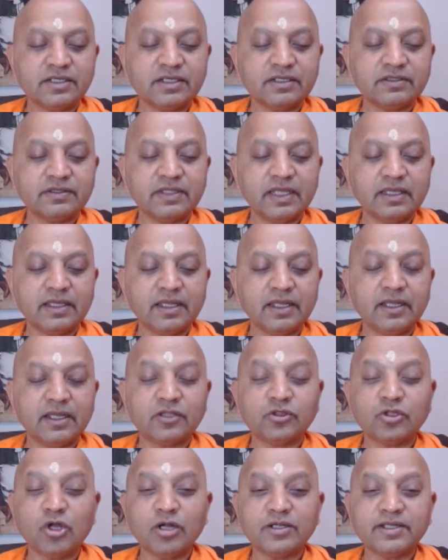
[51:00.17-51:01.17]
thinking, a
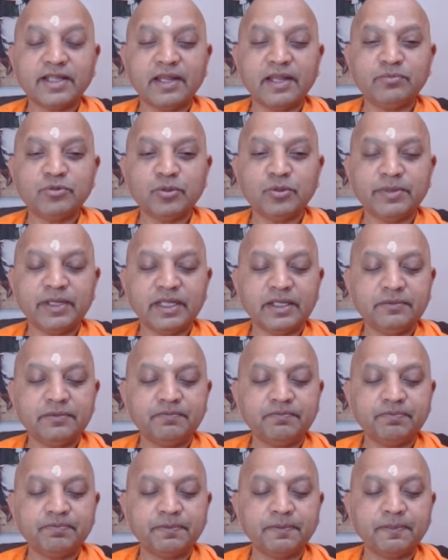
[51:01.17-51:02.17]
thought came to me.
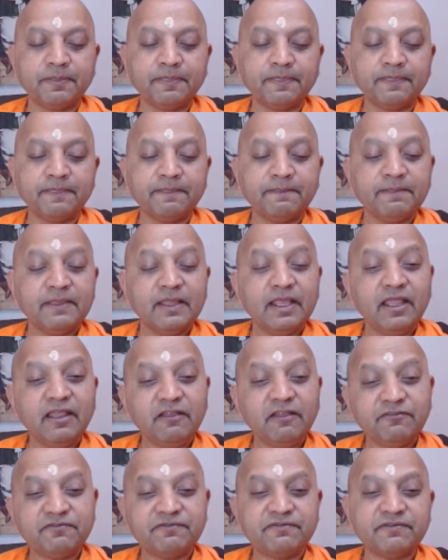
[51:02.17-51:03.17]

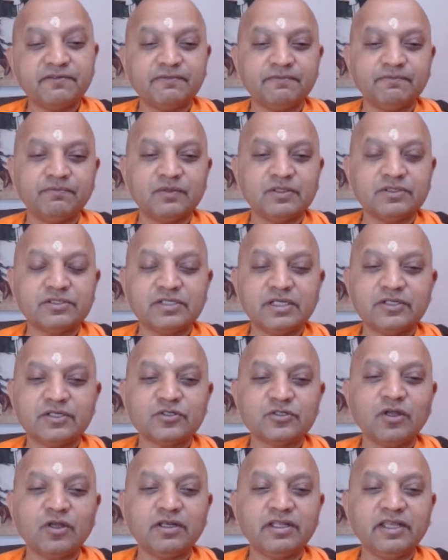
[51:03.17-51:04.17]
If, see, it is
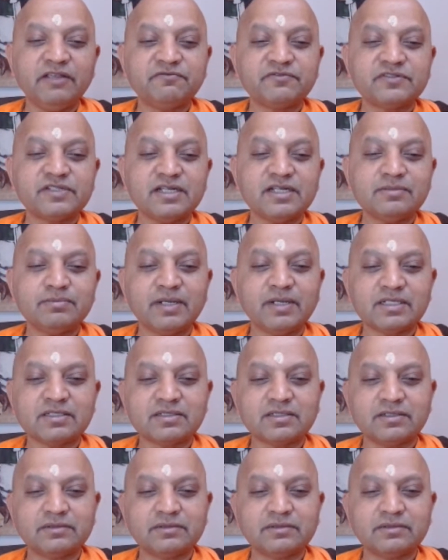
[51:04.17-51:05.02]
all ifs and buts.